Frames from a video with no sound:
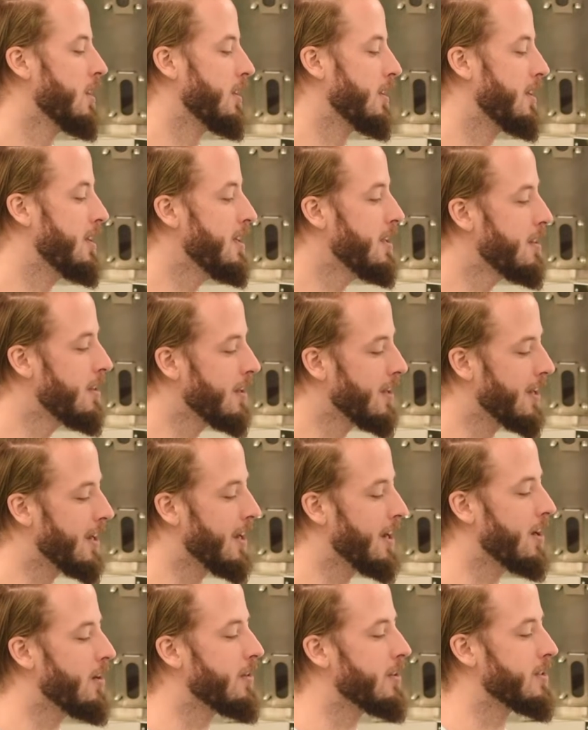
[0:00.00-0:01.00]
The key thing
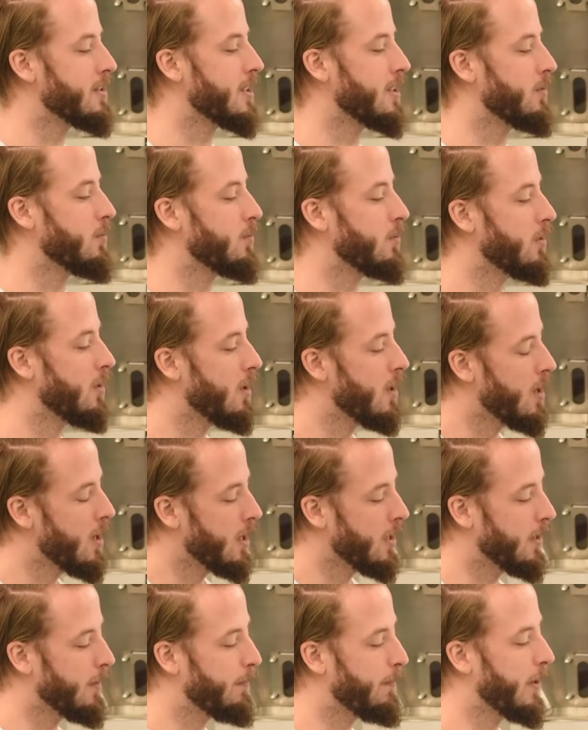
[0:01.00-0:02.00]
here is that
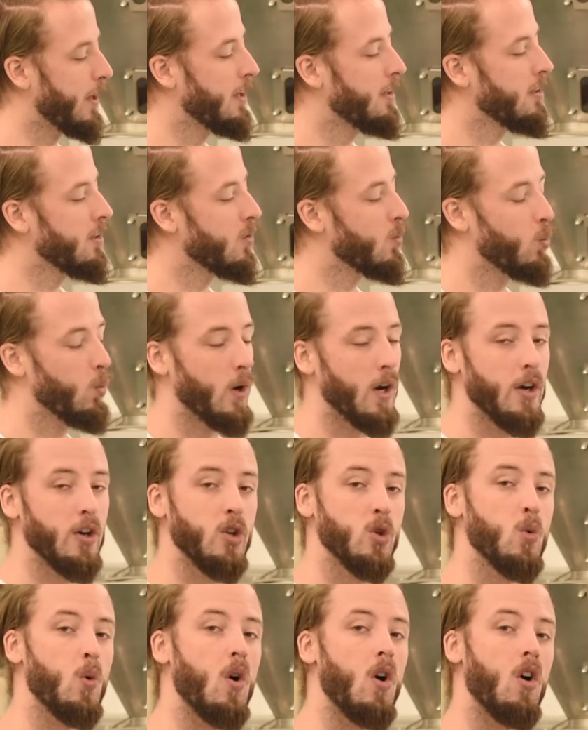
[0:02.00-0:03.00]
depending on where
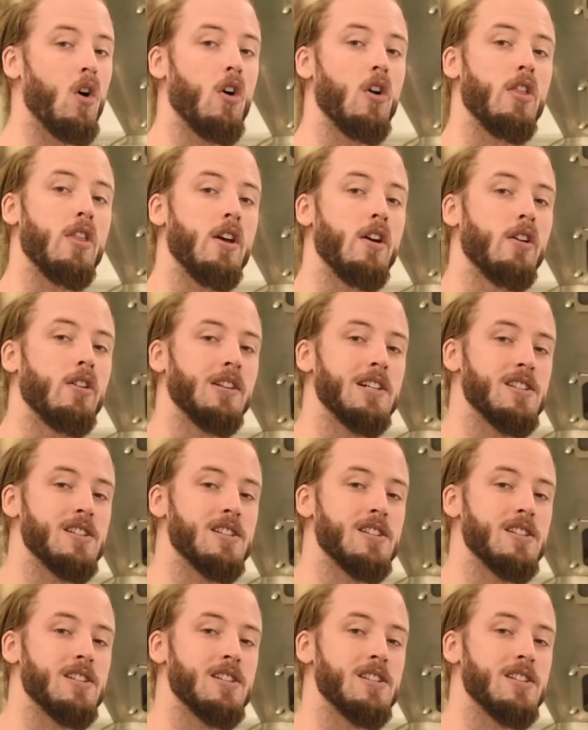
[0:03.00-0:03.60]
you are there,